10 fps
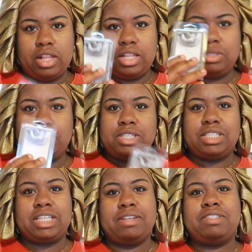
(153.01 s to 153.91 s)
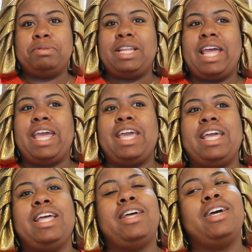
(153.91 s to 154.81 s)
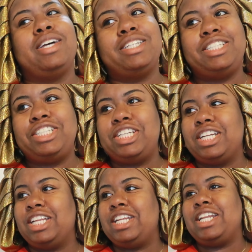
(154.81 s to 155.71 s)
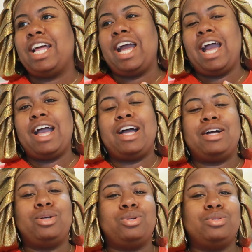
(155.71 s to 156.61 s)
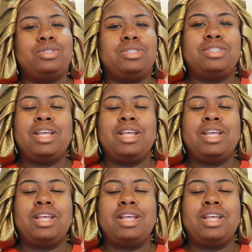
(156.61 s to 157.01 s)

This one just gives me that chilling in the house